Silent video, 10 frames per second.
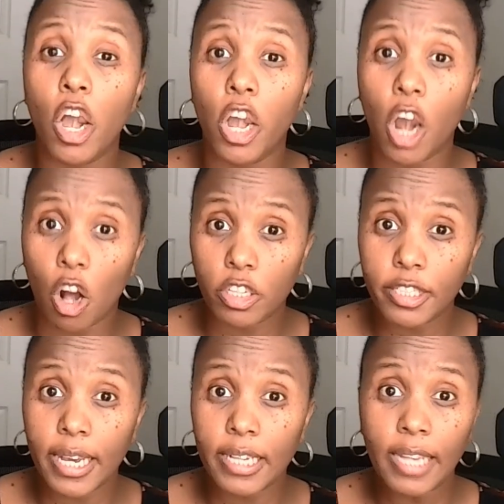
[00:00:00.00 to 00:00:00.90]

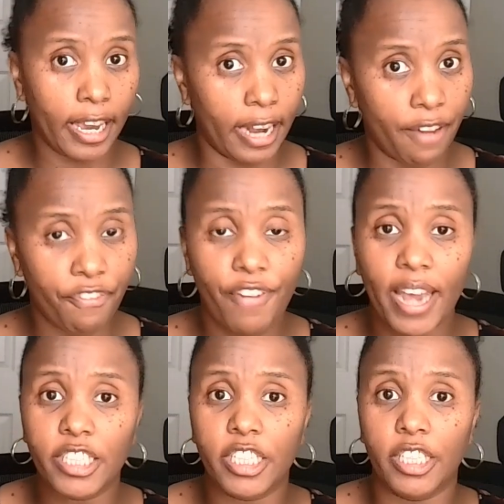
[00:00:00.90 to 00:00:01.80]
Losses can
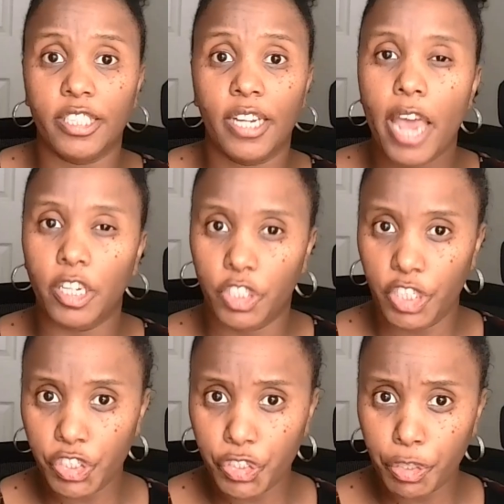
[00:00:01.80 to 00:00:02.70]
affect it, and
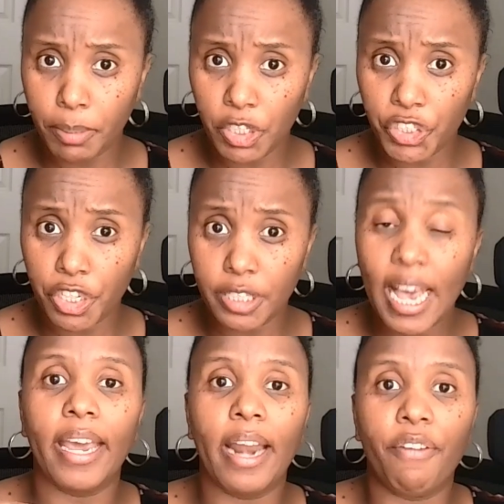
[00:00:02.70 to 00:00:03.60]
distributions
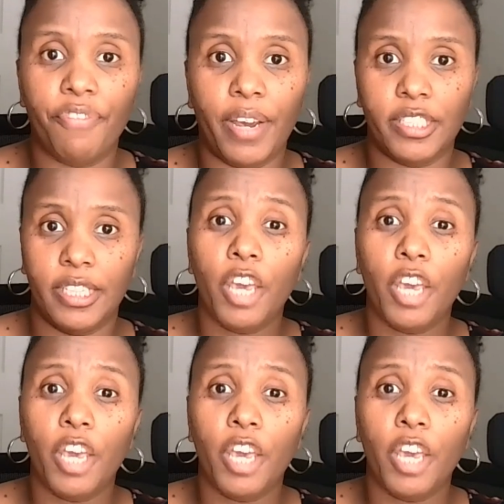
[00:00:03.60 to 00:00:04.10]
can affect it.